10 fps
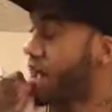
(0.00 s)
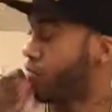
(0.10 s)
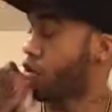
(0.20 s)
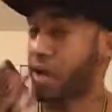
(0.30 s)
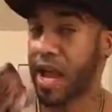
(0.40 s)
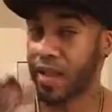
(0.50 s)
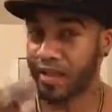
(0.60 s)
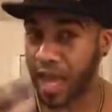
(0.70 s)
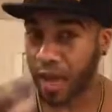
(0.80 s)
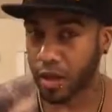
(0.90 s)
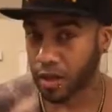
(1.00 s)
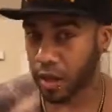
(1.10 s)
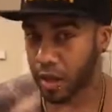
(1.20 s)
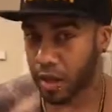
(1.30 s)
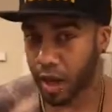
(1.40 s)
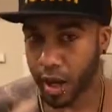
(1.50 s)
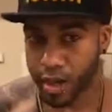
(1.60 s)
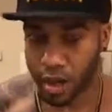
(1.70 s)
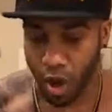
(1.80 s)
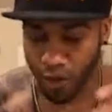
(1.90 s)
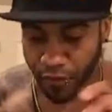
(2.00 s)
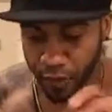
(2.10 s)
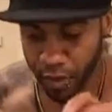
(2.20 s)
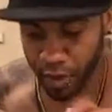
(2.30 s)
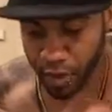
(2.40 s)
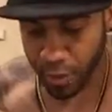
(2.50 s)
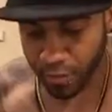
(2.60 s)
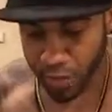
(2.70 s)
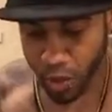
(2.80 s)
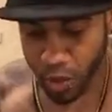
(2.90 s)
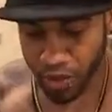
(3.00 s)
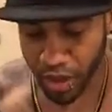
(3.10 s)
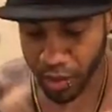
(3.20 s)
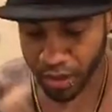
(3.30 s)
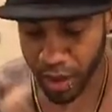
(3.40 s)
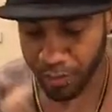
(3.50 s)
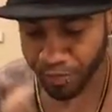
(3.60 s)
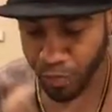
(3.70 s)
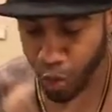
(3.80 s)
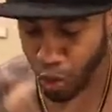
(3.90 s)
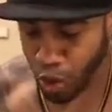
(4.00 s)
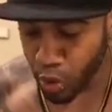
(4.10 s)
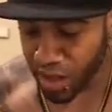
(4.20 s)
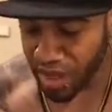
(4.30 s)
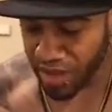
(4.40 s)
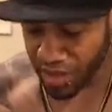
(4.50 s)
have organic kale dog food. So what do you think about that? Would you eat